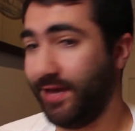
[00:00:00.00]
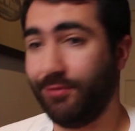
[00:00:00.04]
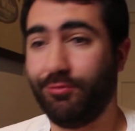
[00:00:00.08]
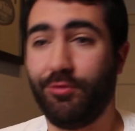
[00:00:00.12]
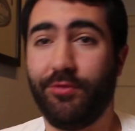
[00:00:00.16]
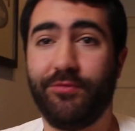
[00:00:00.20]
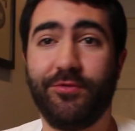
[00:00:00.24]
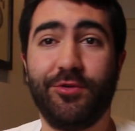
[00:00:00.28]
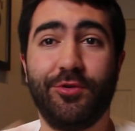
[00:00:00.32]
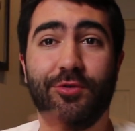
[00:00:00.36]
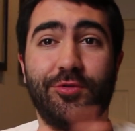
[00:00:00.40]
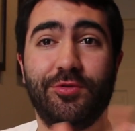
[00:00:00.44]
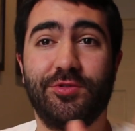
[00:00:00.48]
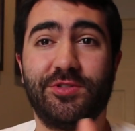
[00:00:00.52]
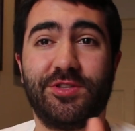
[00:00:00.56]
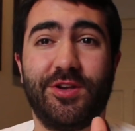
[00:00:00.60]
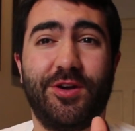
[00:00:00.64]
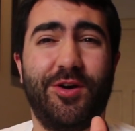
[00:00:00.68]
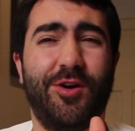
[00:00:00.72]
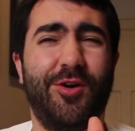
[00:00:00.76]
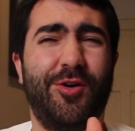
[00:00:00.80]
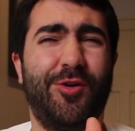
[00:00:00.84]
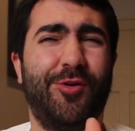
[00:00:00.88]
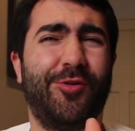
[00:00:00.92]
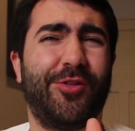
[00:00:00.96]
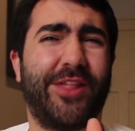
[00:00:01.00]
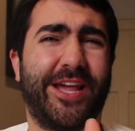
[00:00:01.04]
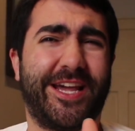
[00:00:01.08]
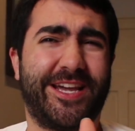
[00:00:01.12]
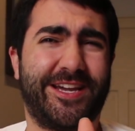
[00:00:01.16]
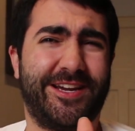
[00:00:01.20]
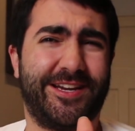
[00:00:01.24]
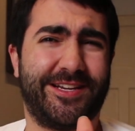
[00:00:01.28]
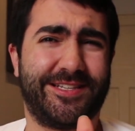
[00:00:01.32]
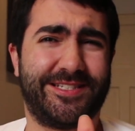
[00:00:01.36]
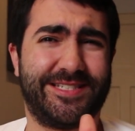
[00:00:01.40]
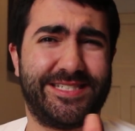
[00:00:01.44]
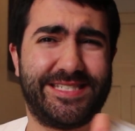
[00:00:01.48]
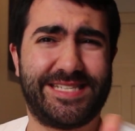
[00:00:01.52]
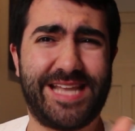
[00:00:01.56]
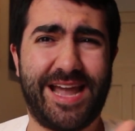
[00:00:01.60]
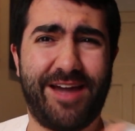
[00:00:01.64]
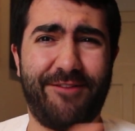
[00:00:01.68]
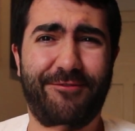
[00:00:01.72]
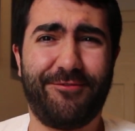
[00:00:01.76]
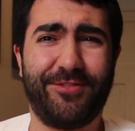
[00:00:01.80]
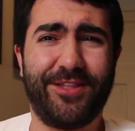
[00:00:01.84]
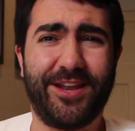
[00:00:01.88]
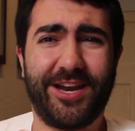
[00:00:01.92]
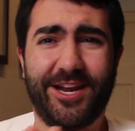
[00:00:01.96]
reviews, all that kind of
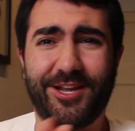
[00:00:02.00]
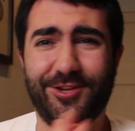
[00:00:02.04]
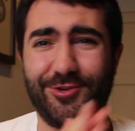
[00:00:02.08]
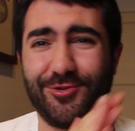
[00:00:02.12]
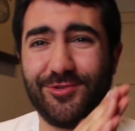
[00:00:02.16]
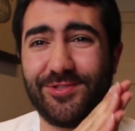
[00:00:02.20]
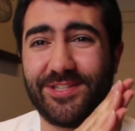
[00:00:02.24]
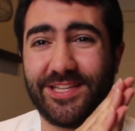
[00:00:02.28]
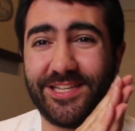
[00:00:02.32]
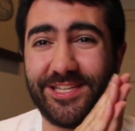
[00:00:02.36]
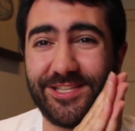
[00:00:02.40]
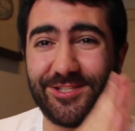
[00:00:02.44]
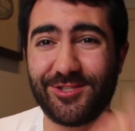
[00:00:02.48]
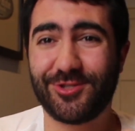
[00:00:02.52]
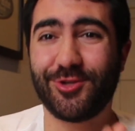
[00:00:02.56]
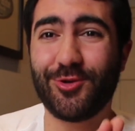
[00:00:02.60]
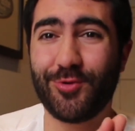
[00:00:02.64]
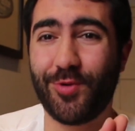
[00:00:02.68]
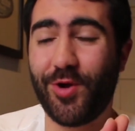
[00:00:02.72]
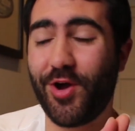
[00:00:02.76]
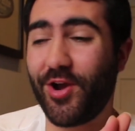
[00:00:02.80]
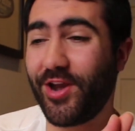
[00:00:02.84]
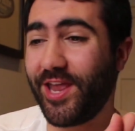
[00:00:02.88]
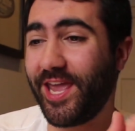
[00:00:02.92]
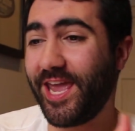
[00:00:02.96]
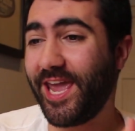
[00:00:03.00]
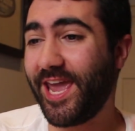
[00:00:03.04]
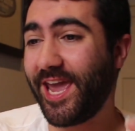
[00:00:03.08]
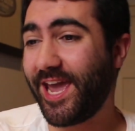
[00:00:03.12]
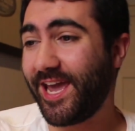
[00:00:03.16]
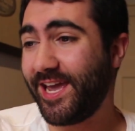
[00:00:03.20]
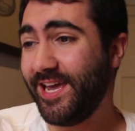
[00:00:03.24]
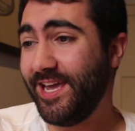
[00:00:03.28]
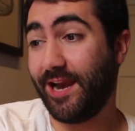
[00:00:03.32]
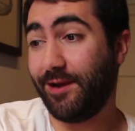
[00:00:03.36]
stuff that I usually do on here.